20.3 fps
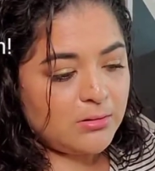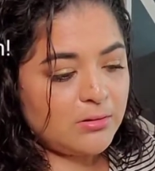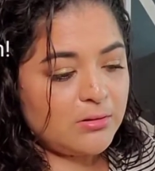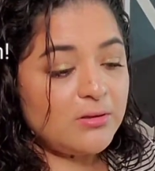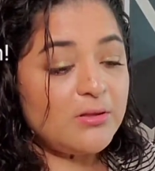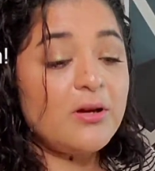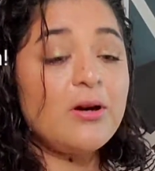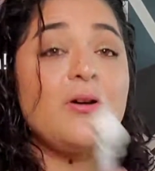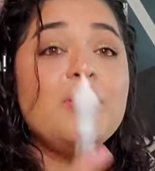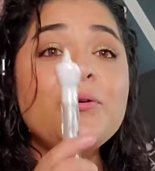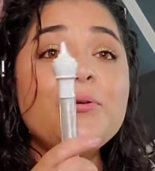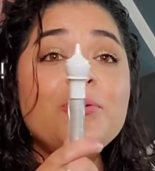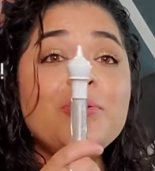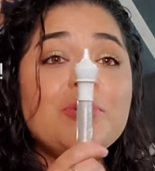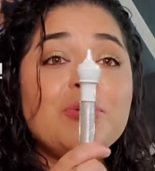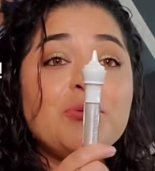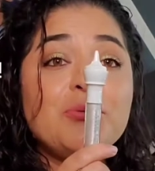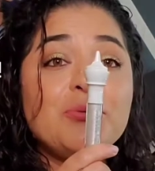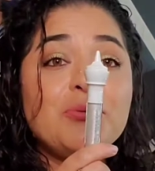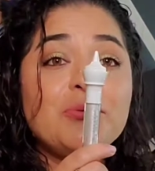
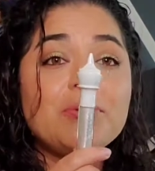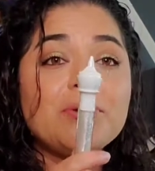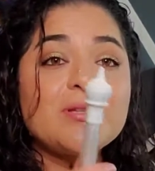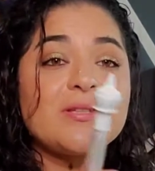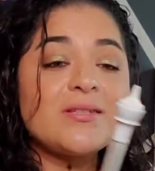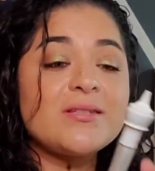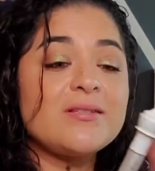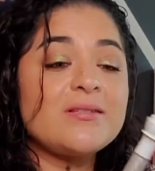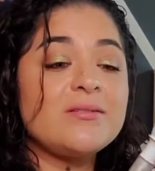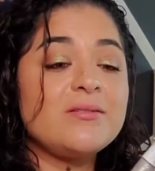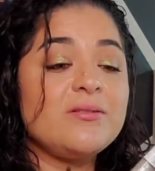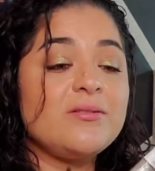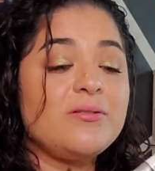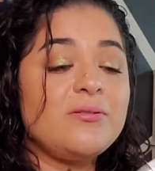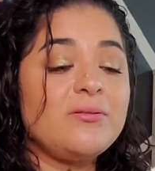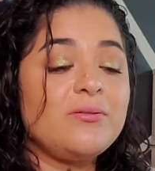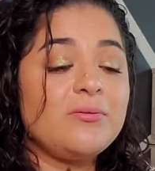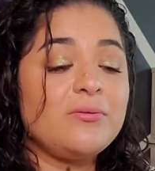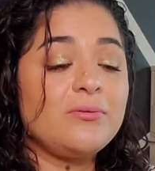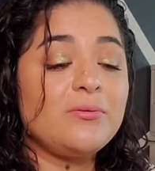No, this is
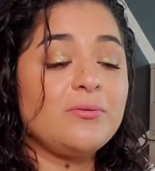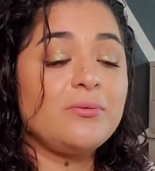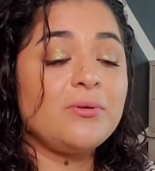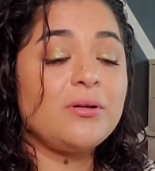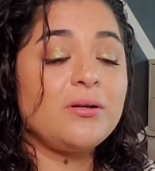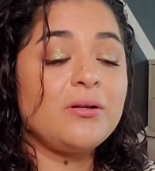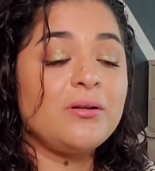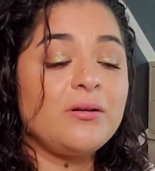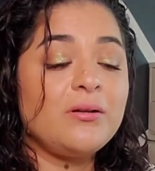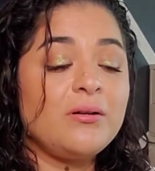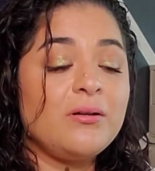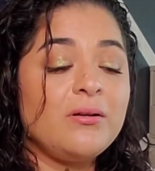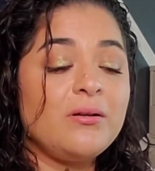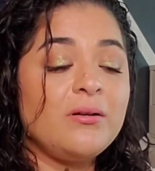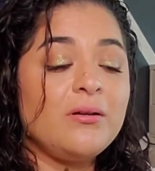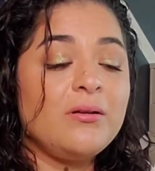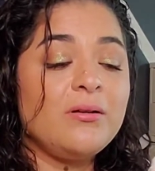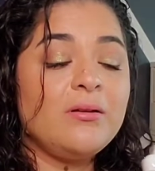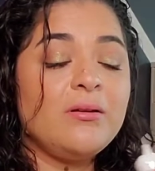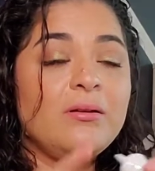new.
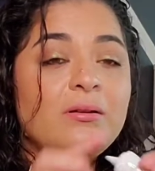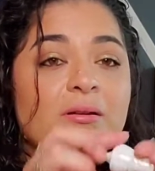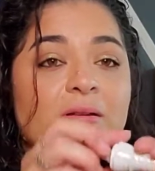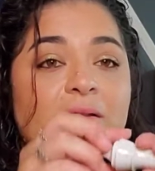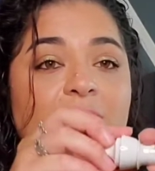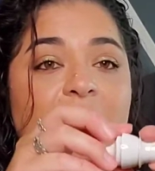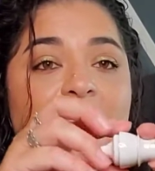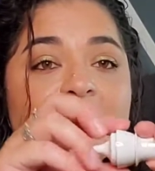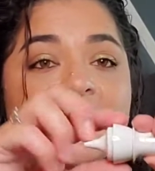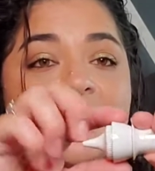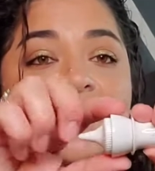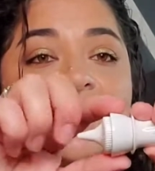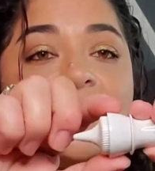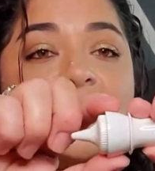This is